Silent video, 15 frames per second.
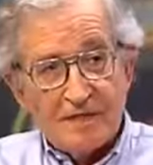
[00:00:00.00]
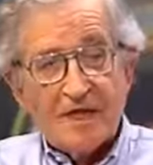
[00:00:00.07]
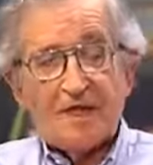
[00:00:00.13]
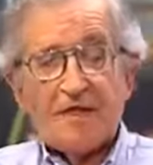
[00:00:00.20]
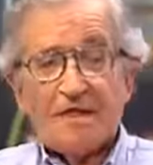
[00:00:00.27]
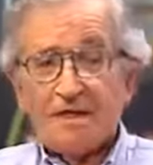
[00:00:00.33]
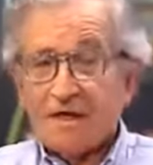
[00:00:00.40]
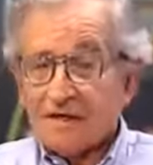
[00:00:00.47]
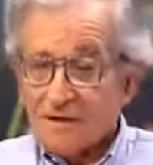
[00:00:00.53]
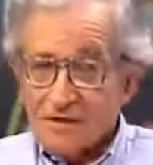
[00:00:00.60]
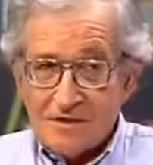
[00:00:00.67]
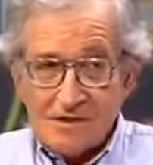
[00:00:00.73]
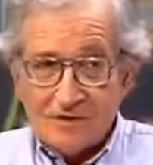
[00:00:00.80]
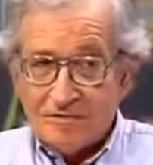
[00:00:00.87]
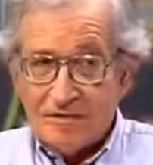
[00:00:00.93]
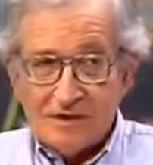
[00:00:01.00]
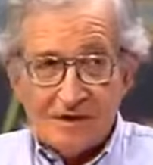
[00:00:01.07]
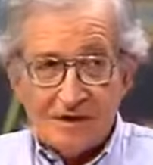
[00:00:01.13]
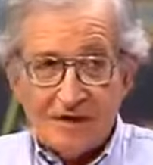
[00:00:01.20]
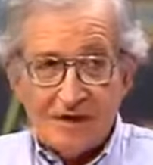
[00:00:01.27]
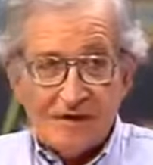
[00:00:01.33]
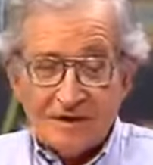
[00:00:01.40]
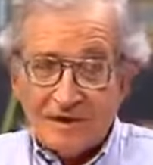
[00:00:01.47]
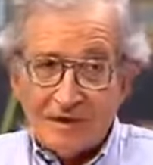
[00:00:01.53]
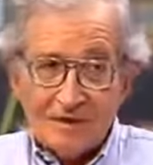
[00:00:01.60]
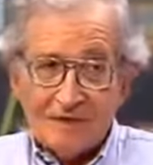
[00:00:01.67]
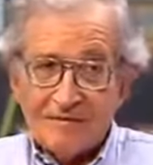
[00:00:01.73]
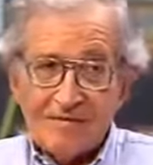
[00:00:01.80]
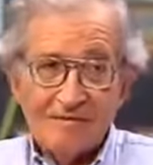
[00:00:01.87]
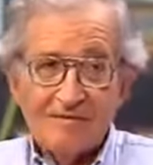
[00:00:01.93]
That takes us off to
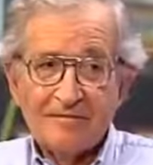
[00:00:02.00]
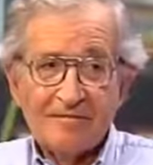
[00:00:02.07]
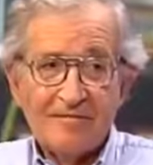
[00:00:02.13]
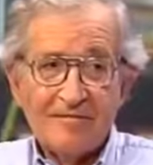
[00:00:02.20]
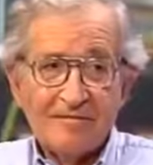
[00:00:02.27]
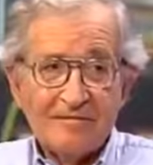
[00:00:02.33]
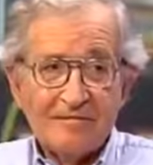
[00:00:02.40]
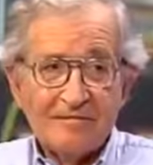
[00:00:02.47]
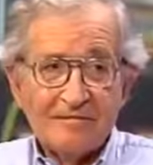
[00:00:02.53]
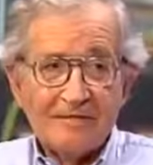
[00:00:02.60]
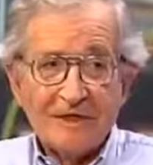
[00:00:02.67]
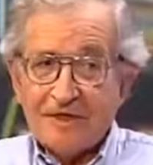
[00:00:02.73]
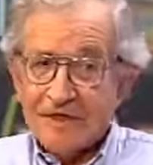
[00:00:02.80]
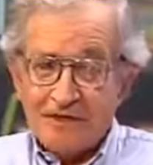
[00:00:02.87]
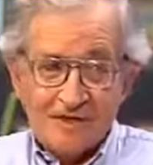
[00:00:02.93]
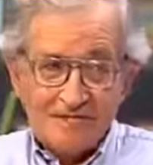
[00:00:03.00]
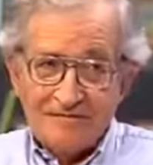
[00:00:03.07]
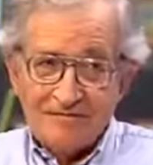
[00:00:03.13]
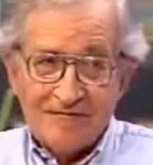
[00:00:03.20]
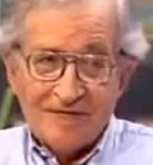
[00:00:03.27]
Clinton, which,